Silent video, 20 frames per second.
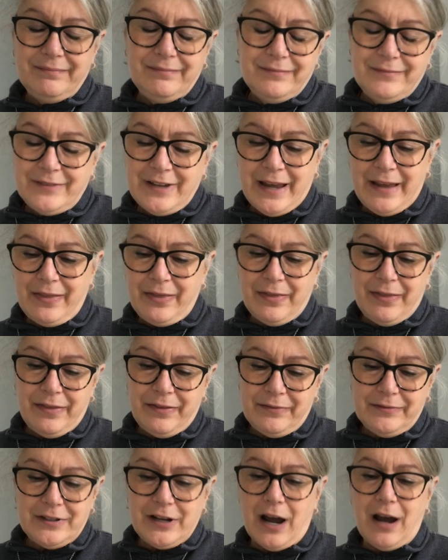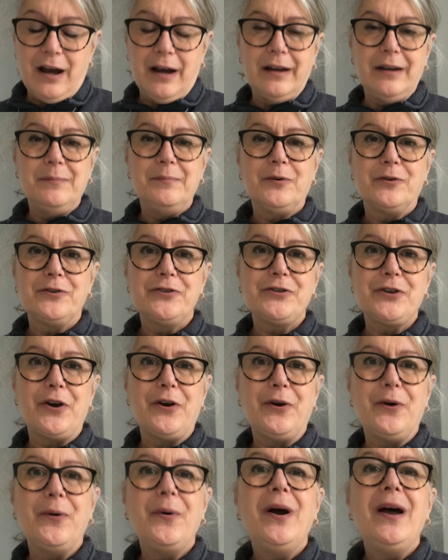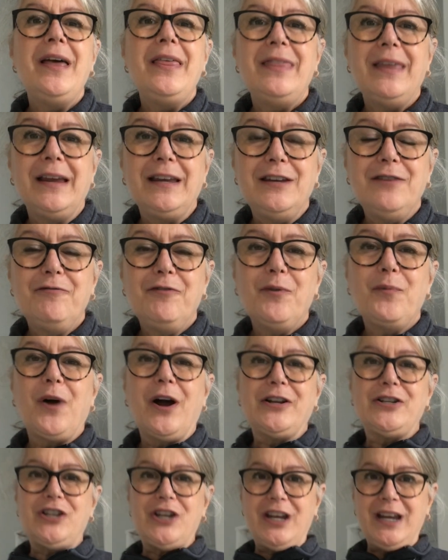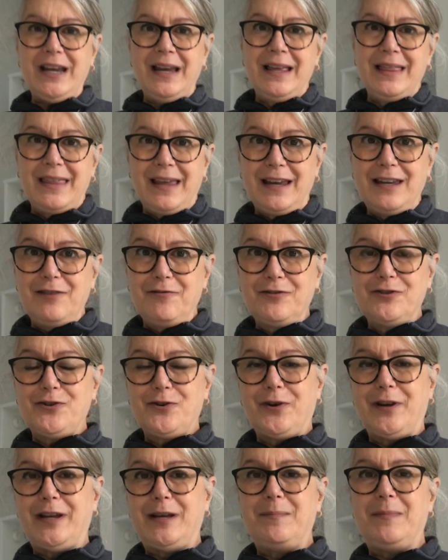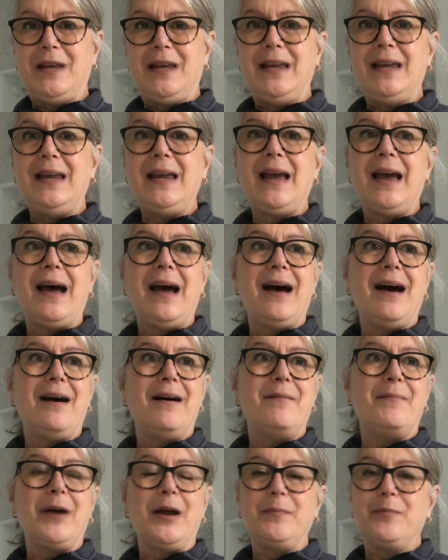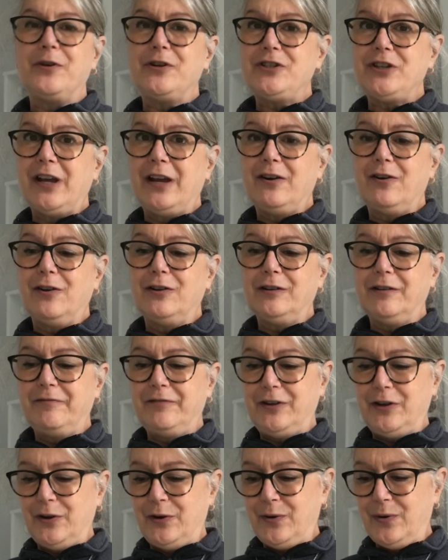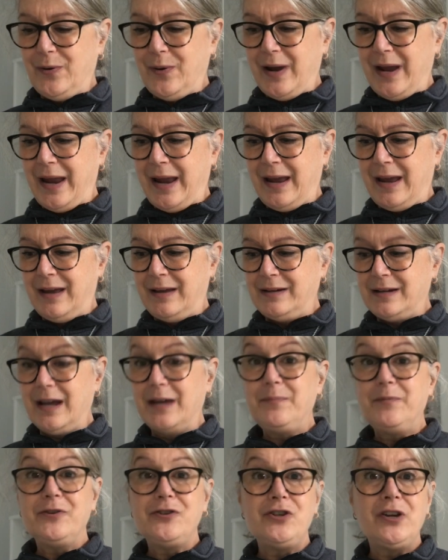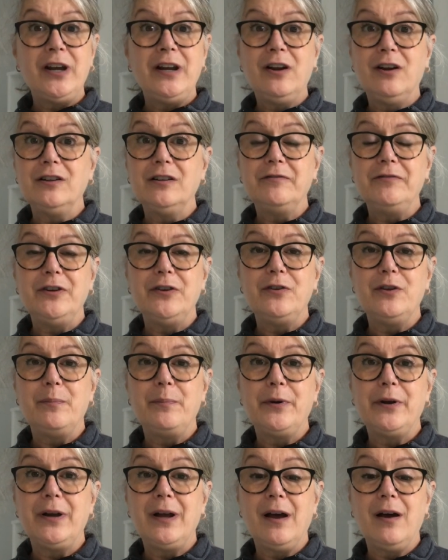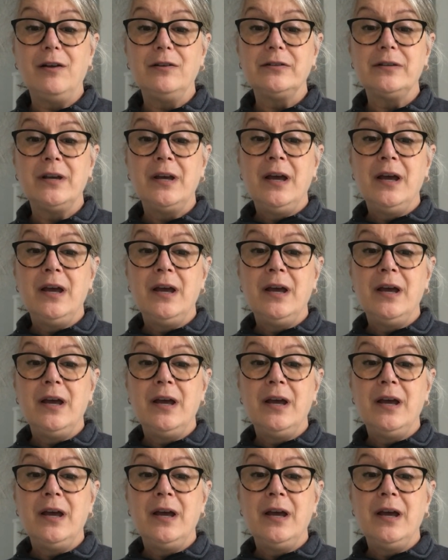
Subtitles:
10th time or so, thank you for watching. Thank you for joining me. I appreciate all of you, and I appreciate all of you that put out